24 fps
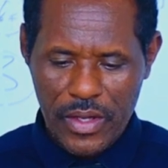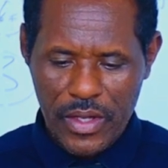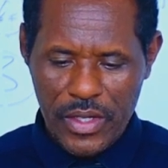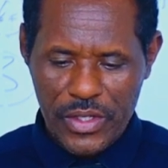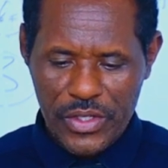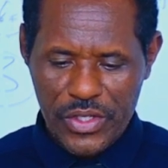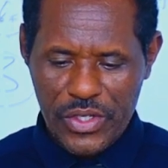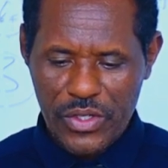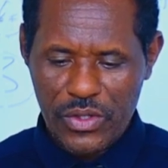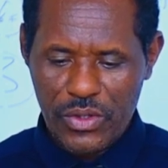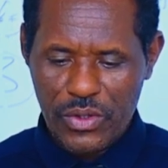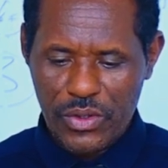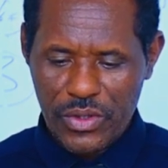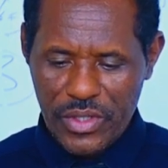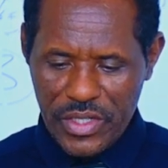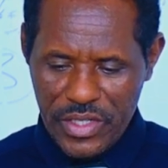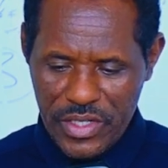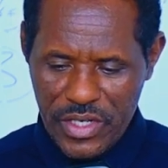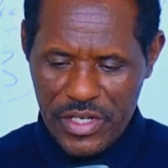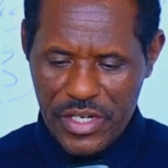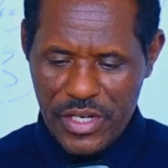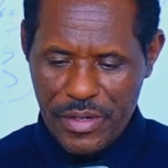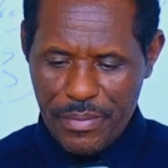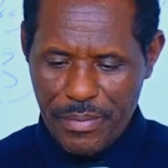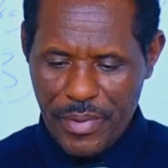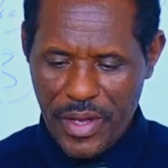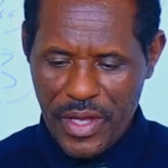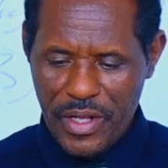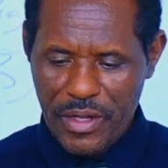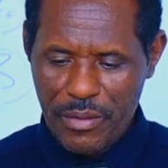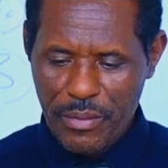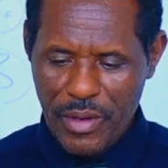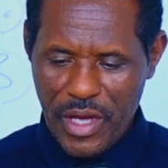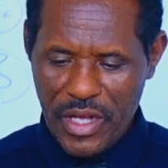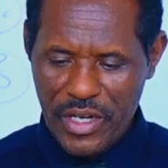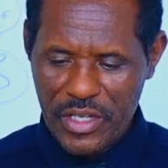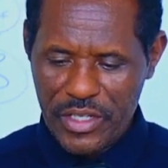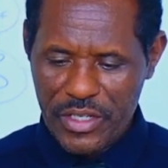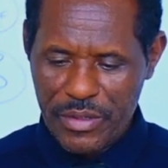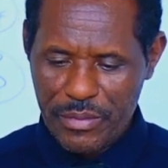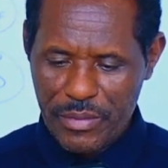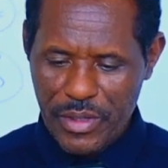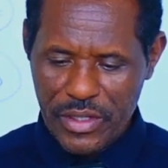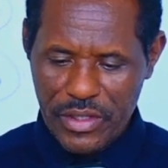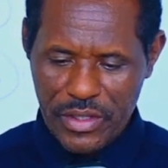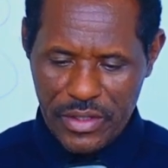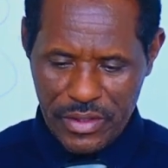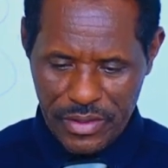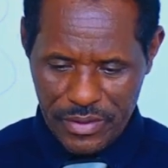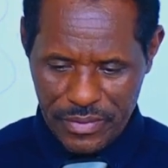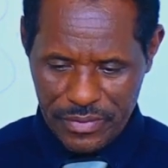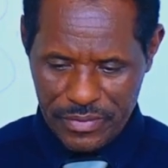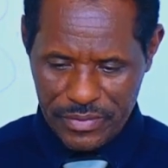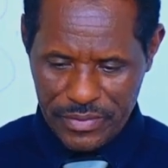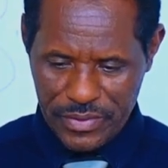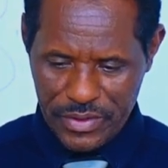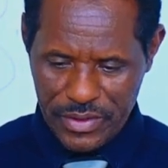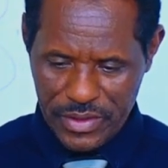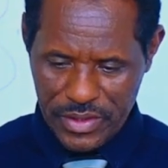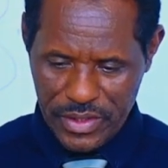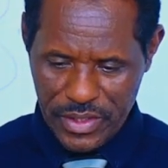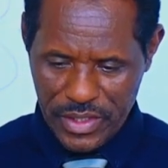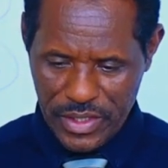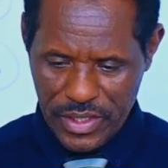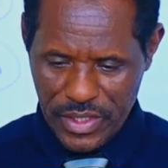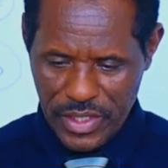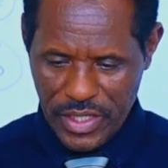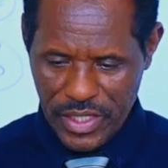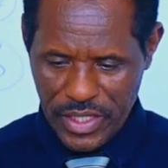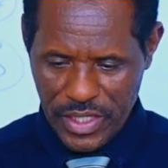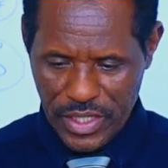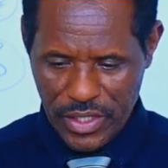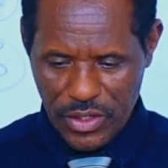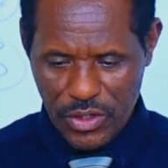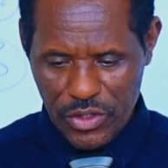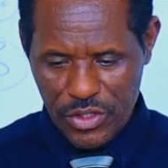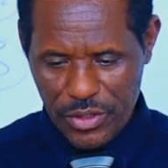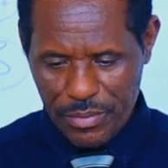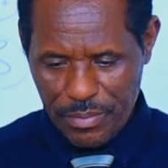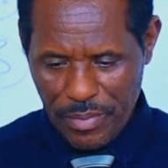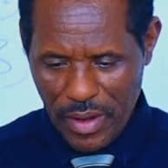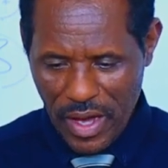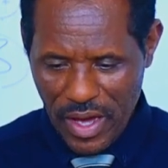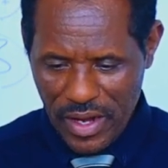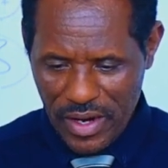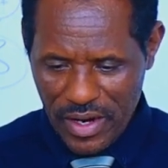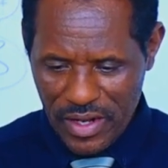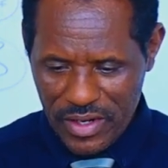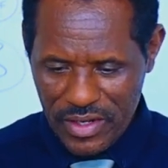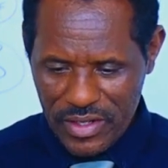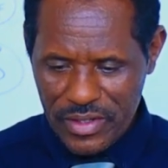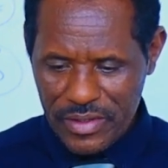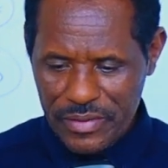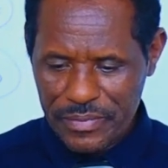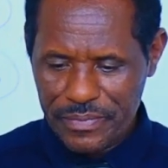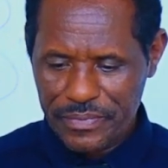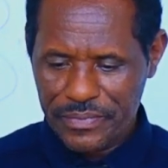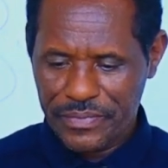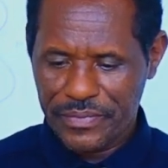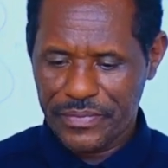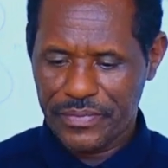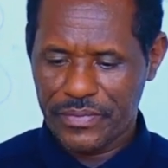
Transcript: So leadership and management goes parallel.